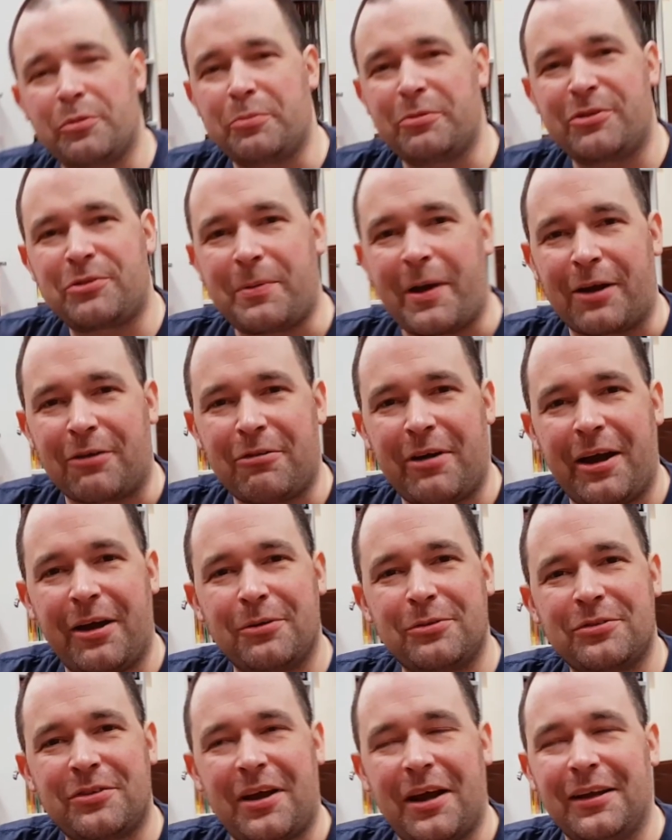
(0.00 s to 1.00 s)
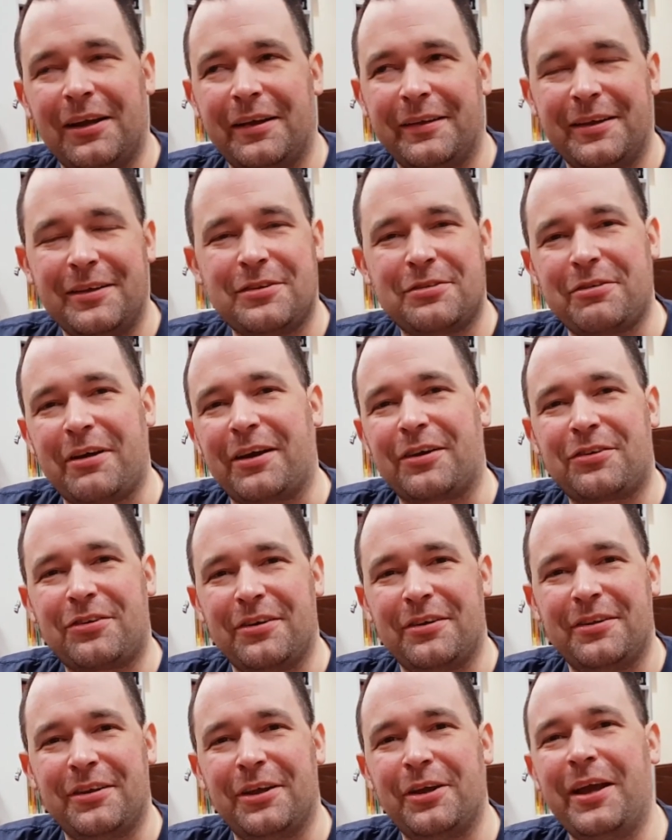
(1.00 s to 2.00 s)
a bridge background, I like the
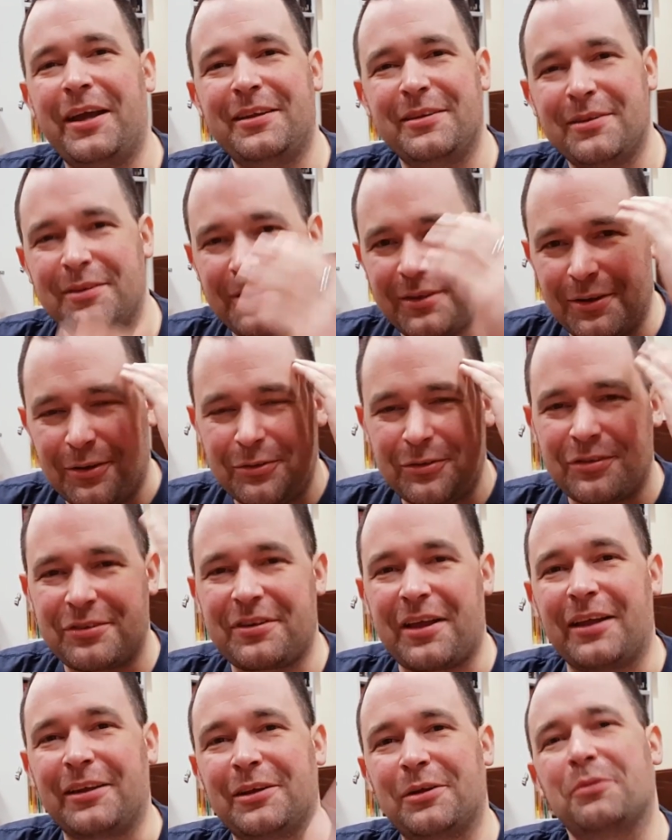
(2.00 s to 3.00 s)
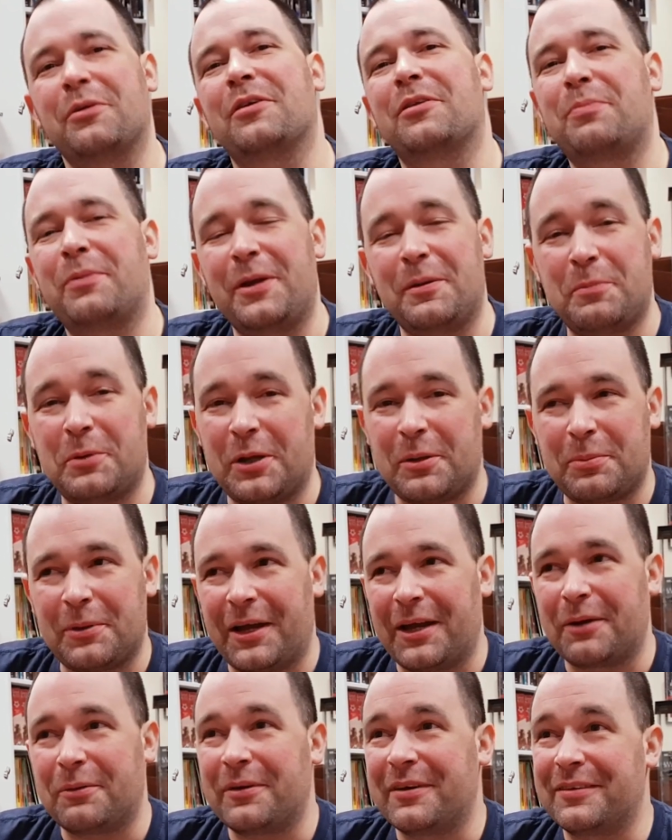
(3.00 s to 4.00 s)
interaction, the hidden understanding with people you're
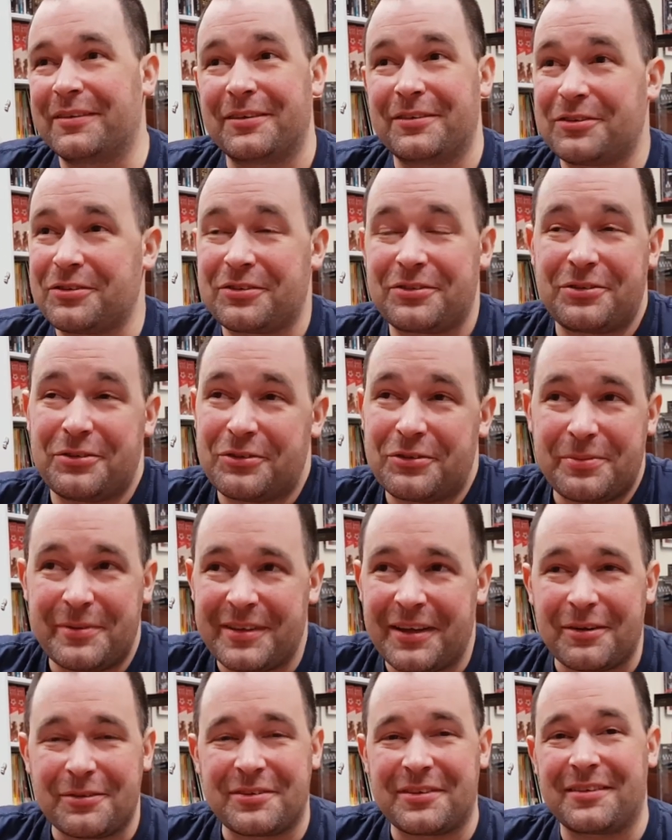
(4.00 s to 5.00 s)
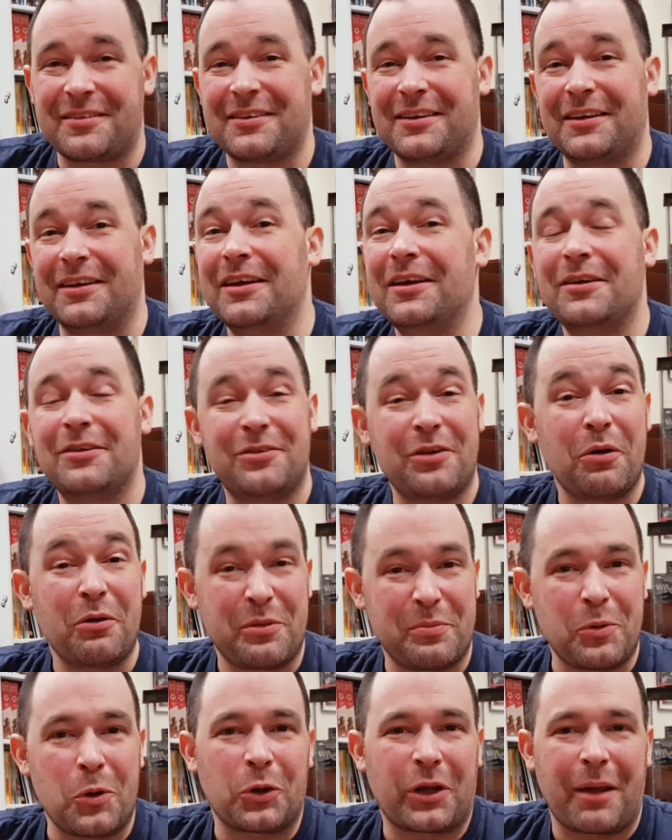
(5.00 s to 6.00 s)
playing with. It just suits me down to the T. There's no
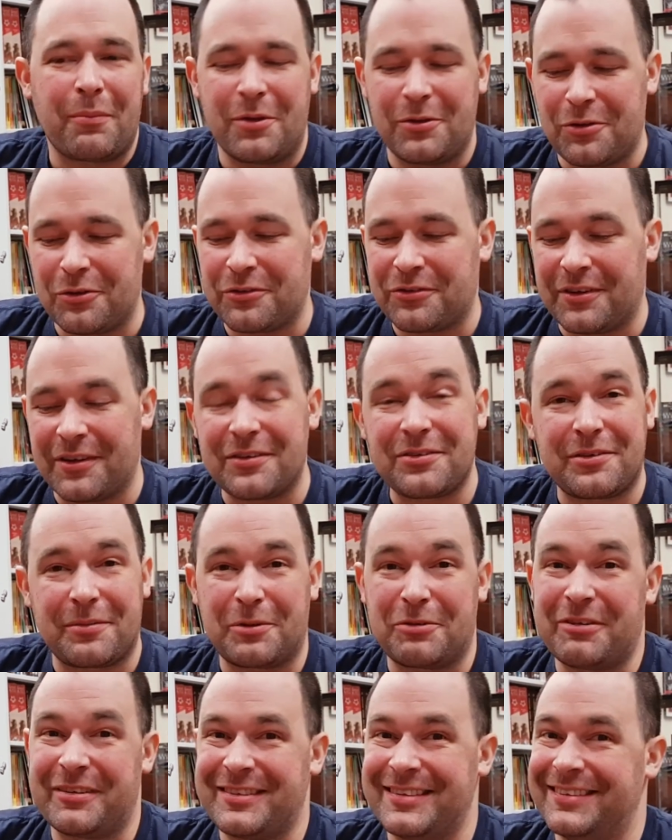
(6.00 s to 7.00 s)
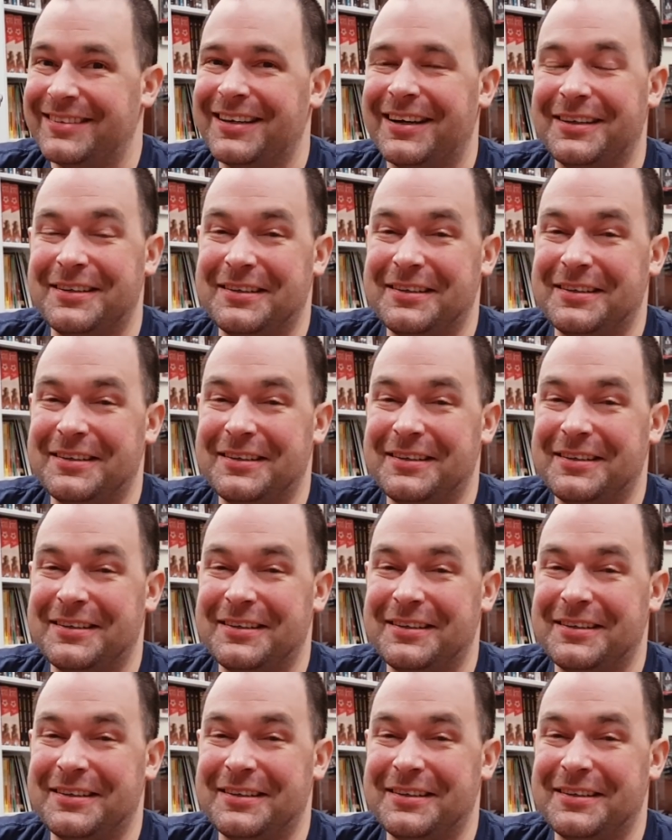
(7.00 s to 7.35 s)
other board game that does this, so I'm going to rate it